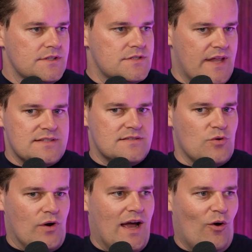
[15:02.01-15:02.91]
So that's
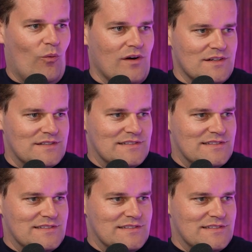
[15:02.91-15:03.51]
sort of how it works.